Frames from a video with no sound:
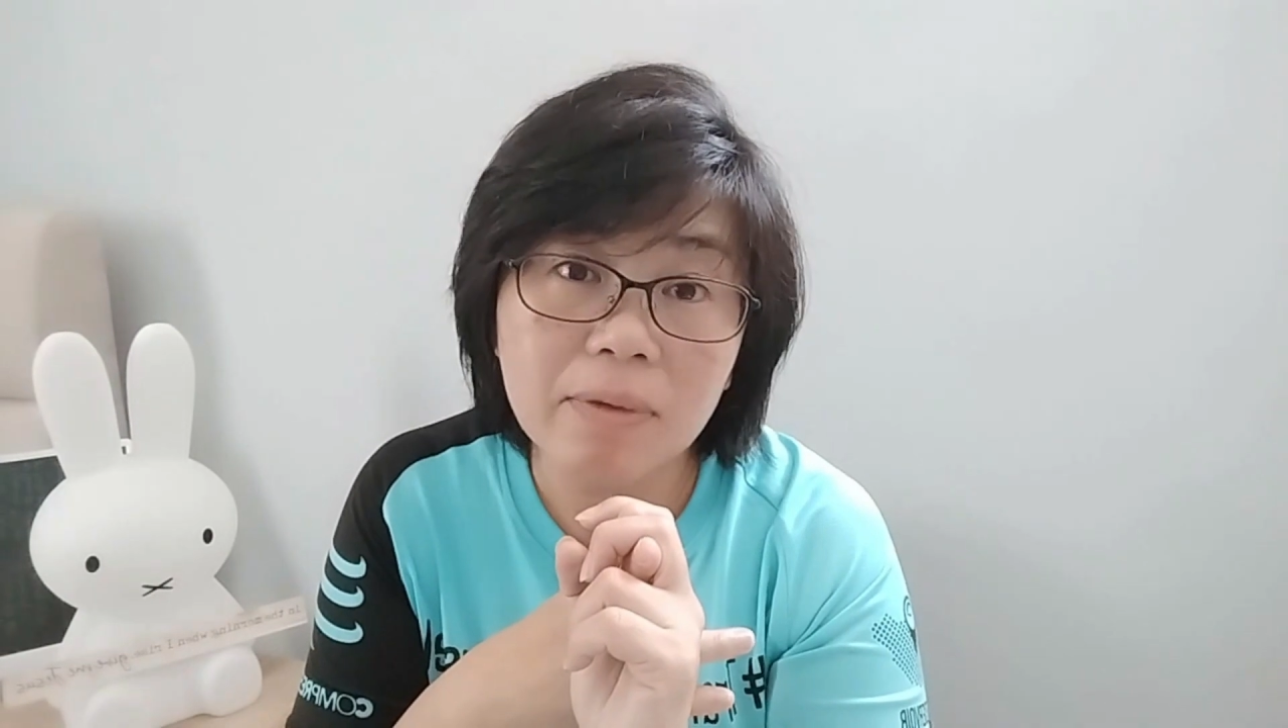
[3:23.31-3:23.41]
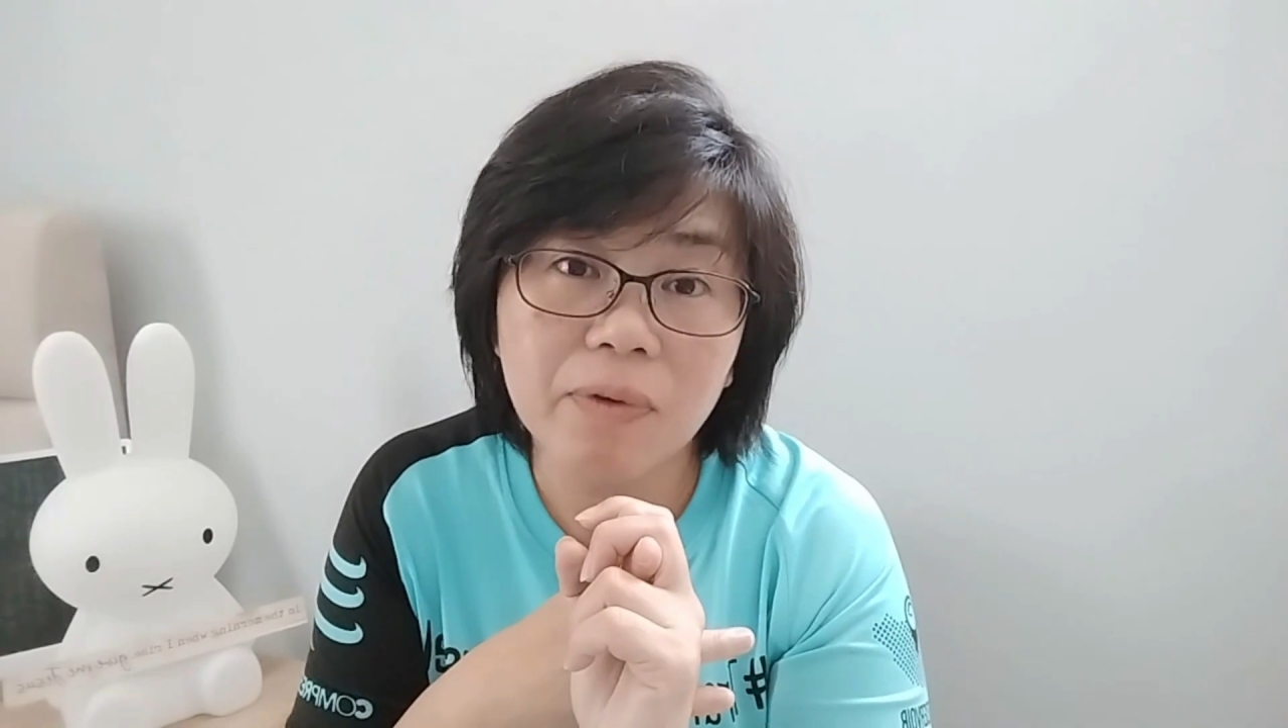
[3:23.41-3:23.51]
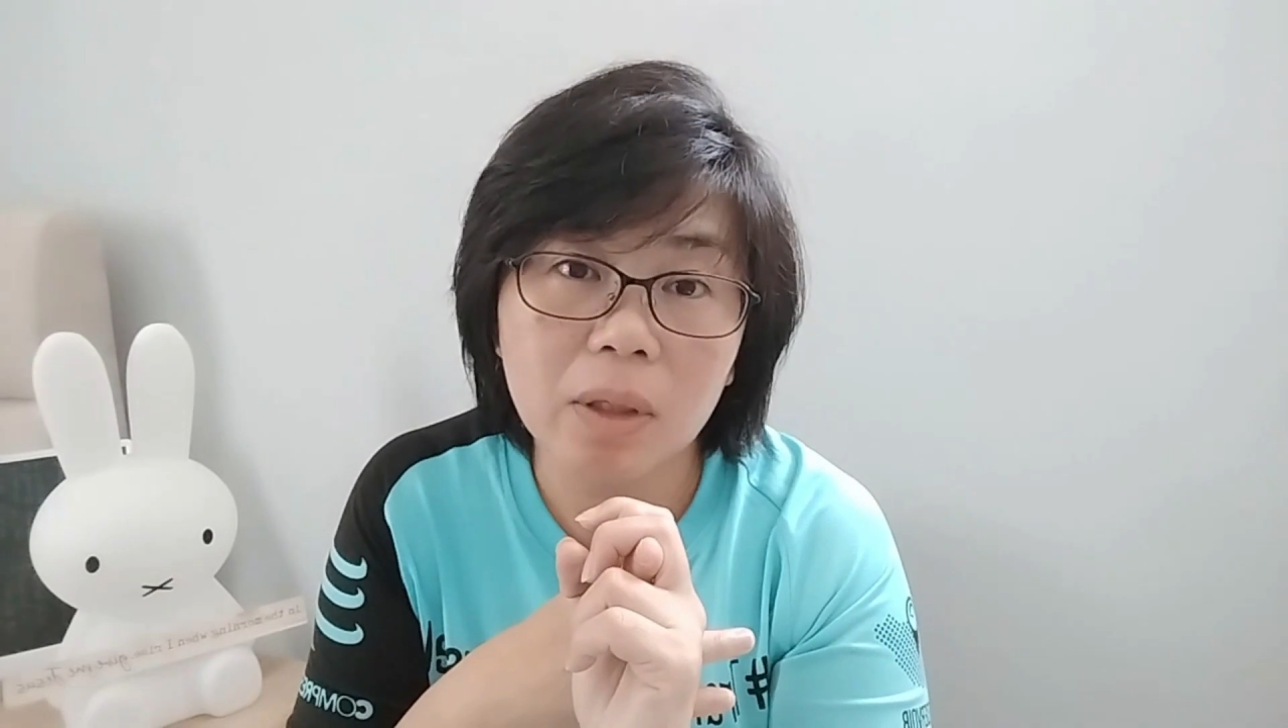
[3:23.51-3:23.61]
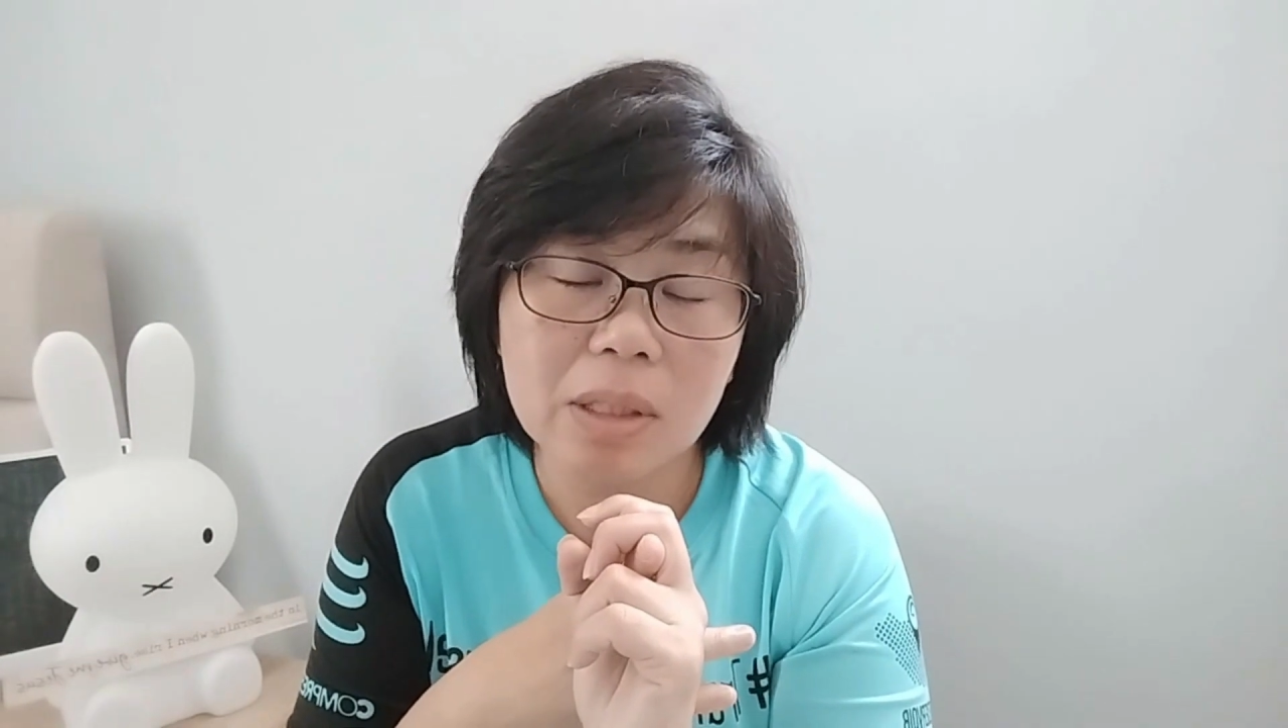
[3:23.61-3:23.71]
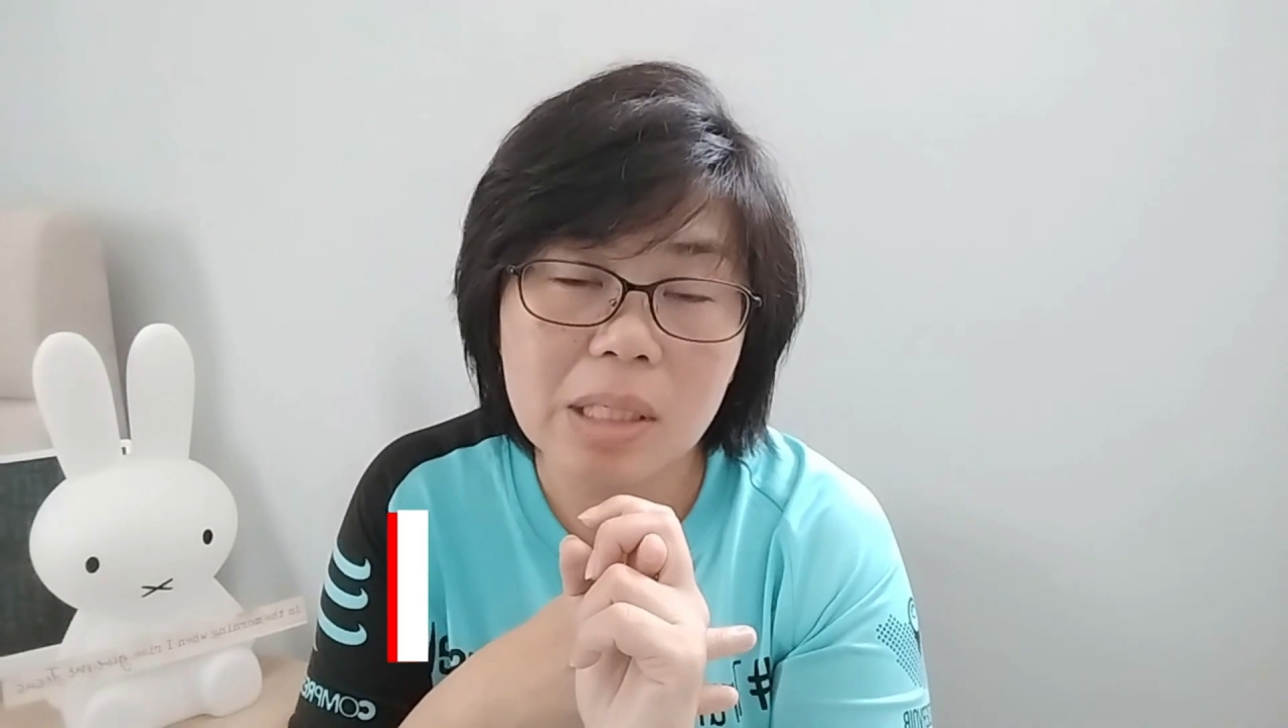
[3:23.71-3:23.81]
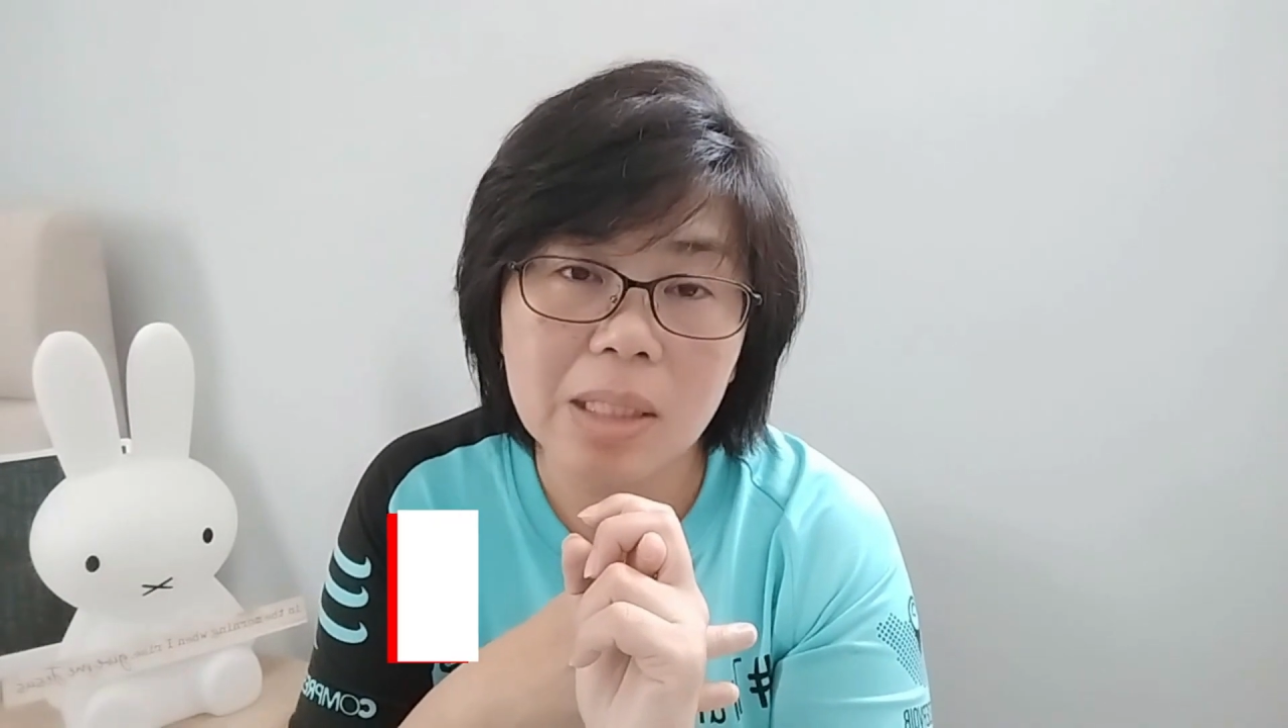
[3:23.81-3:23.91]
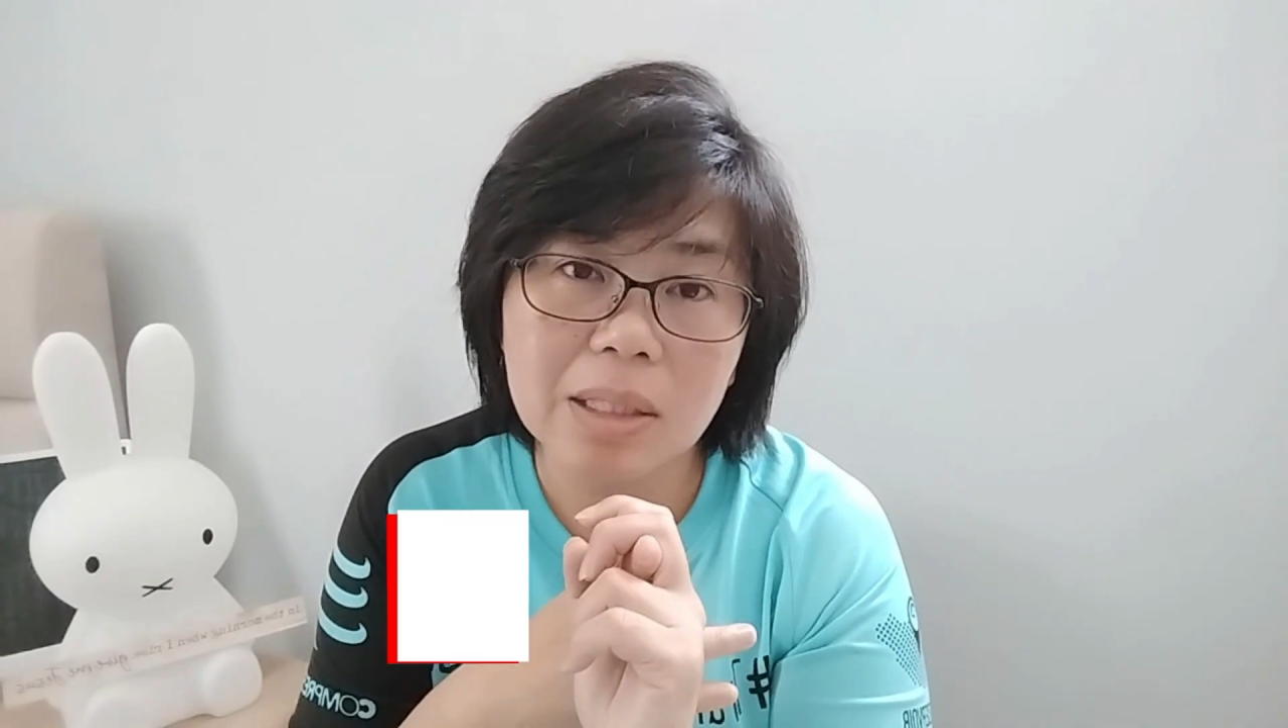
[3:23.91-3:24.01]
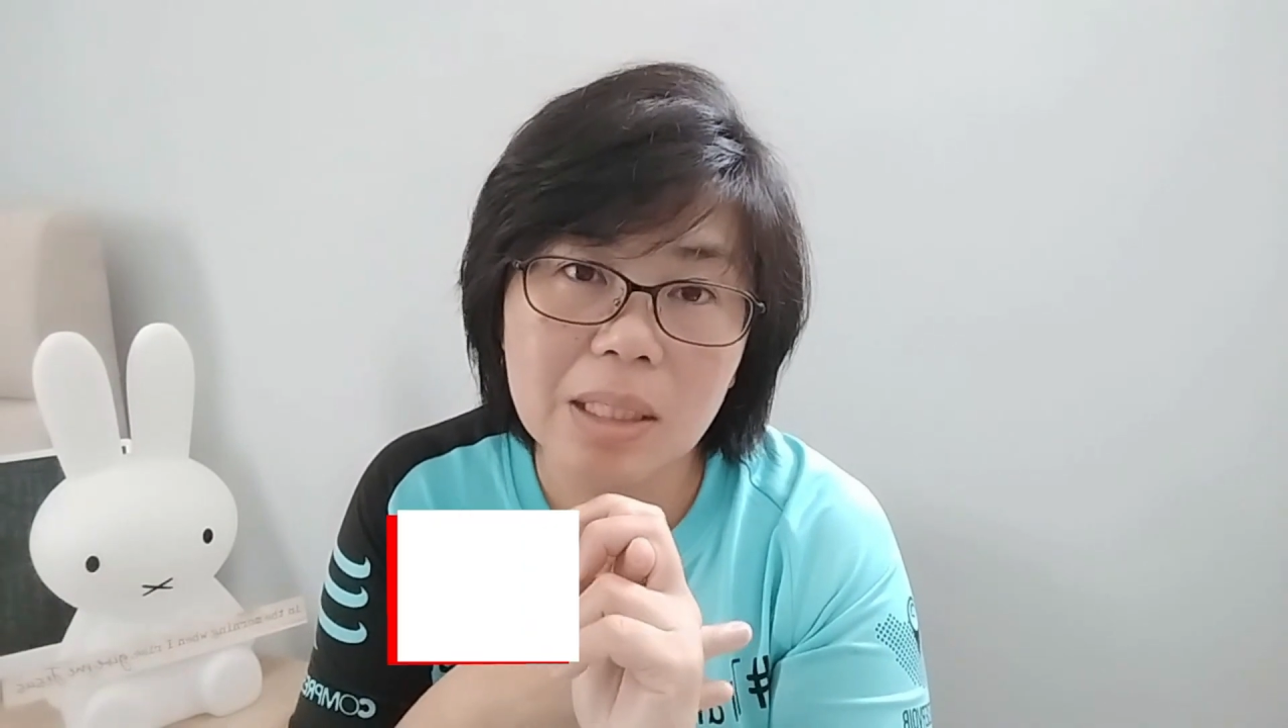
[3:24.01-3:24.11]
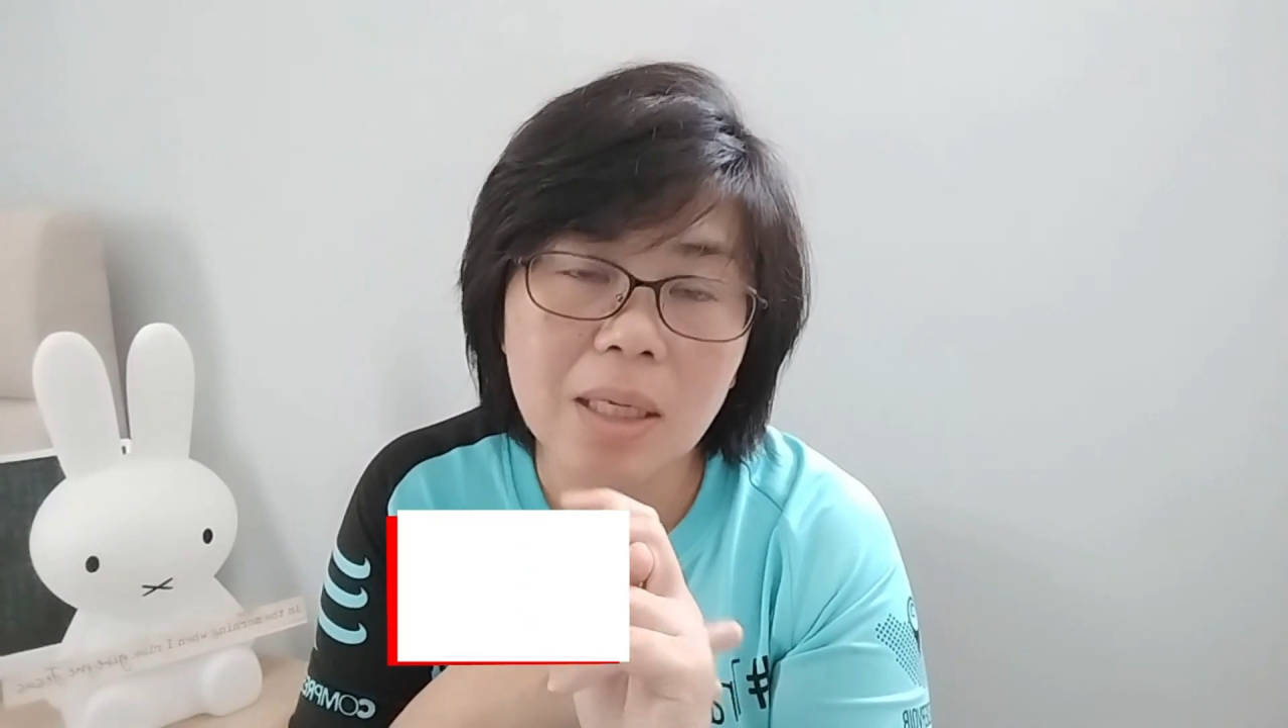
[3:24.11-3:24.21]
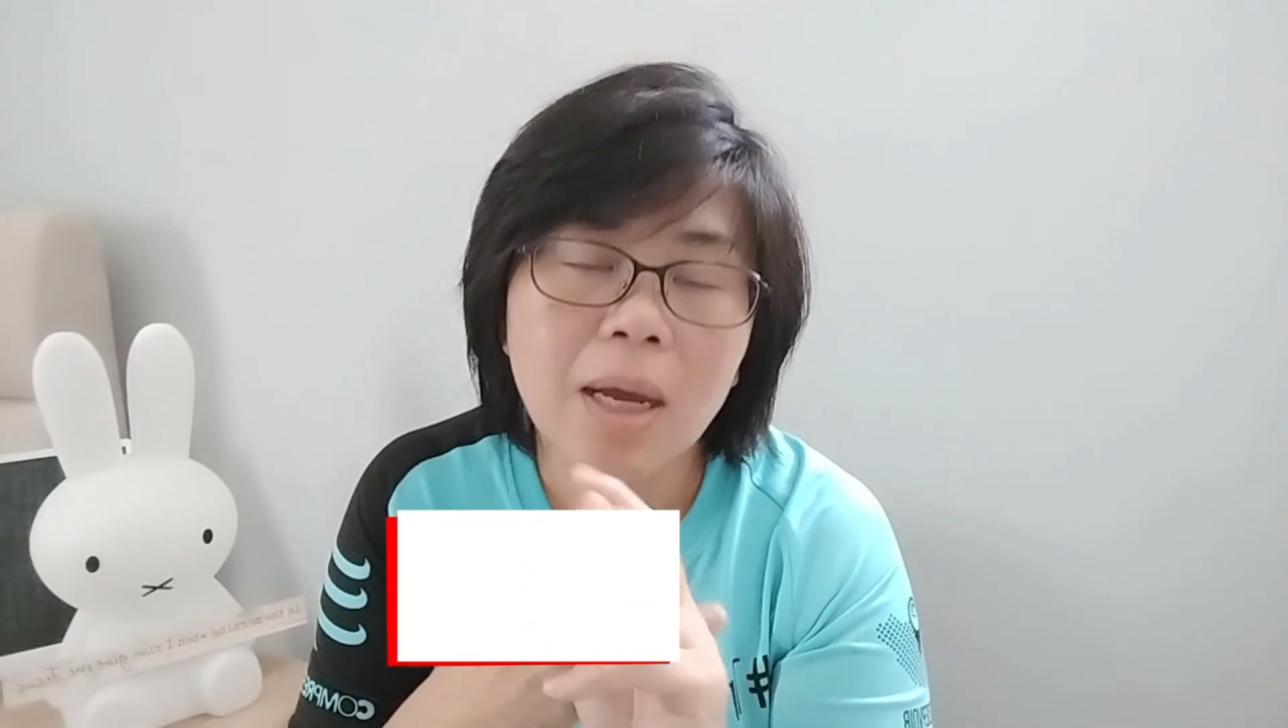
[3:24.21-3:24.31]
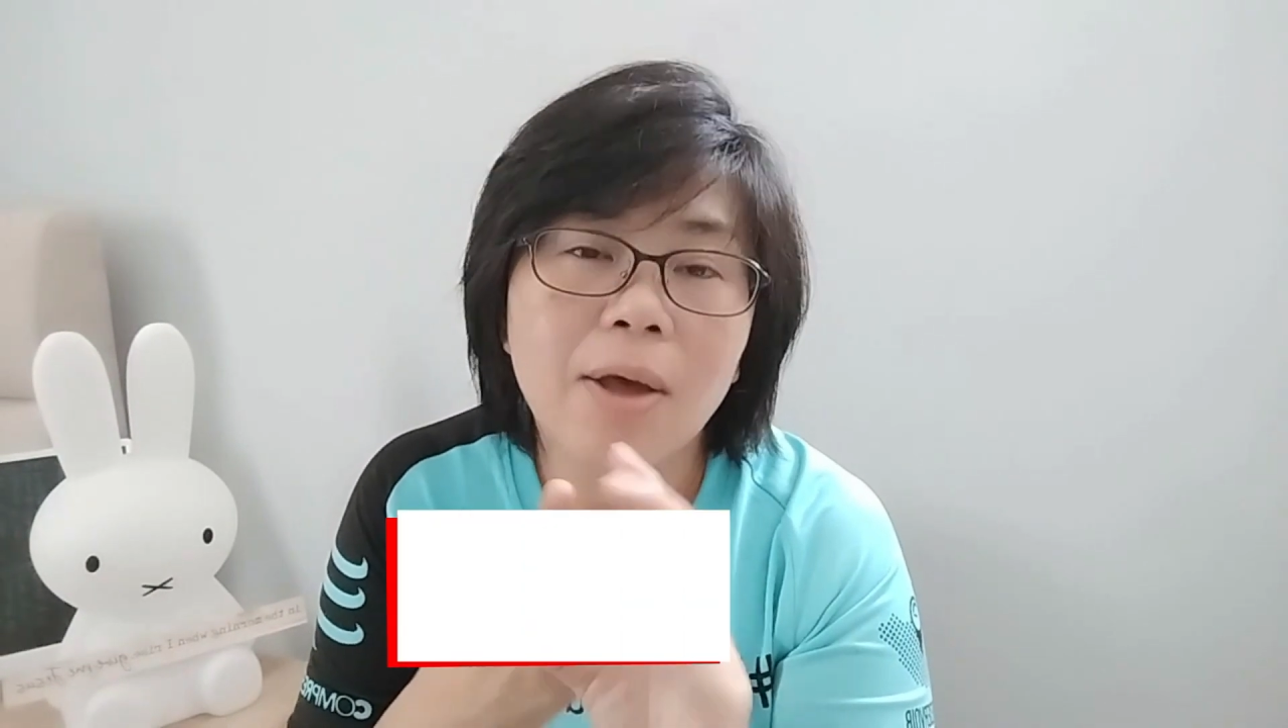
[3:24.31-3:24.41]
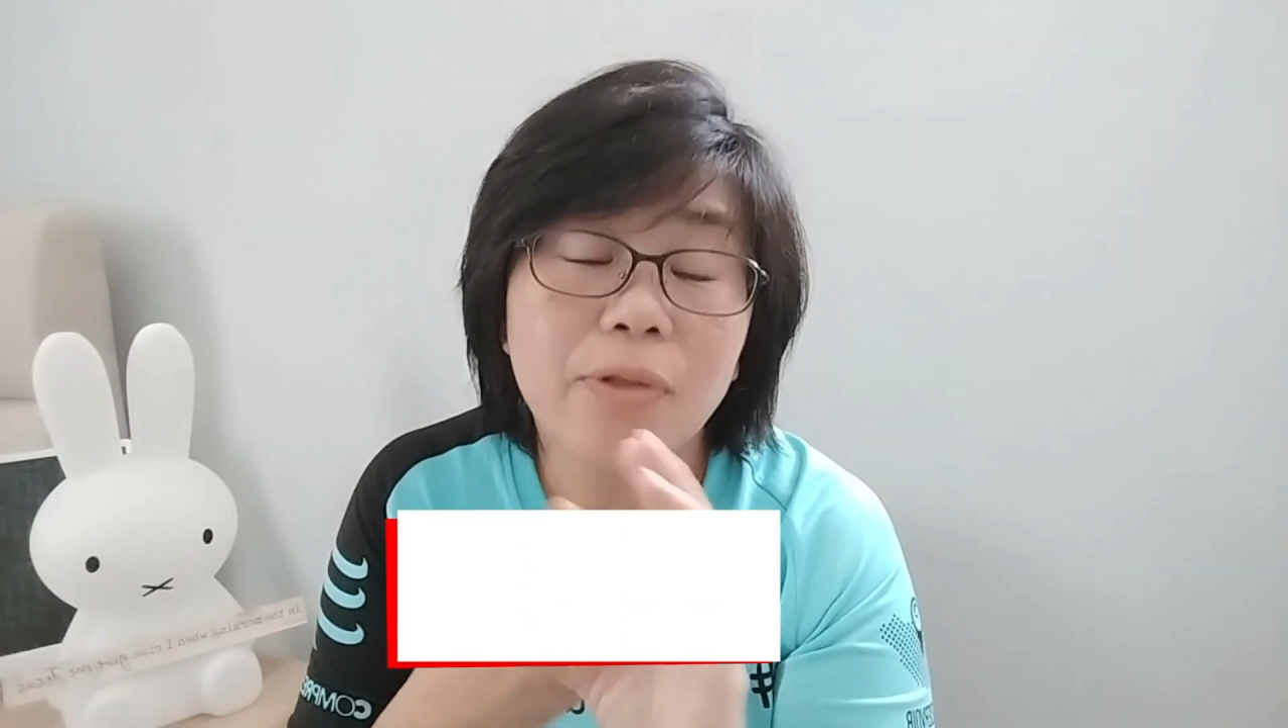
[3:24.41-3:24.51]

volatility,